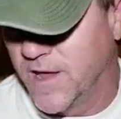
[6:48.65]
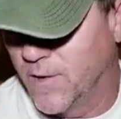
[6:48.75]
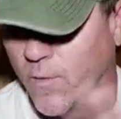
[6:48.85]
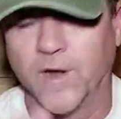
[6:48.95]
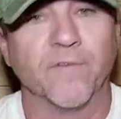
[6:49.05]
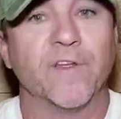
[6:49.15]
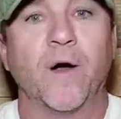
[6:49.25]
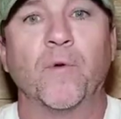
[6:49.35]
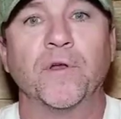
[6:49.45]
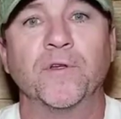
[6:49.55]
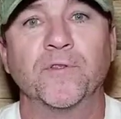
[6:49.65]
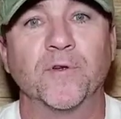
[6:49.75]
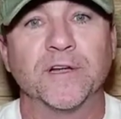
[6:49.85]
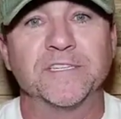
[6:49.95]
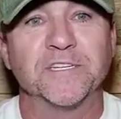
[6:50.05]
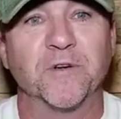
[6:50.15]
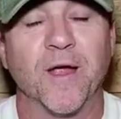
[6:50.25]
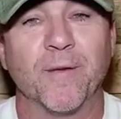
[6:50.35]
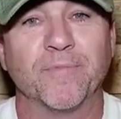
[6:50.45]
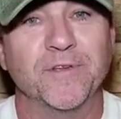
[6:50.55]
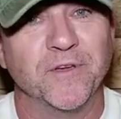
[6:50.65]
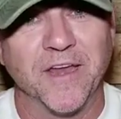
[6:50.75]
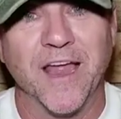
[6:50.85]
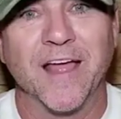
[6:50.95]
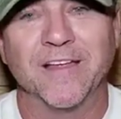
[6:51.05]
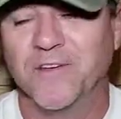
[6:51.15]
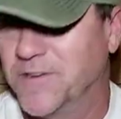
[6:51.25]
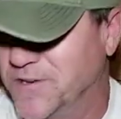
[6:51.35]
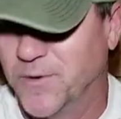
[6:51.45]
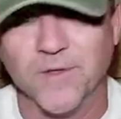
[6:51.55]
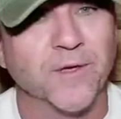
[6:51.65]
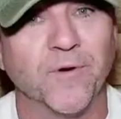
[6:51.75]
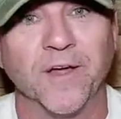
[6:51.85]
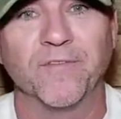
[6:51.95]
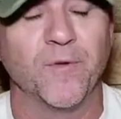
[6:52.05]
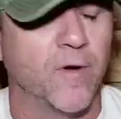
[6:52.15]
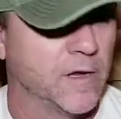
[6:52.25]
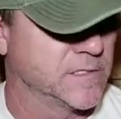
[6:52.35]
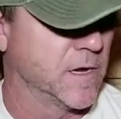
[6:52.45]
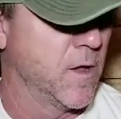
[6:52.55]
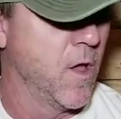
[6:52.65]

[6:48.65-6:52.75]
And whatever y'all want to do with the rest of this crap, you can you can do with it whatever you want. like,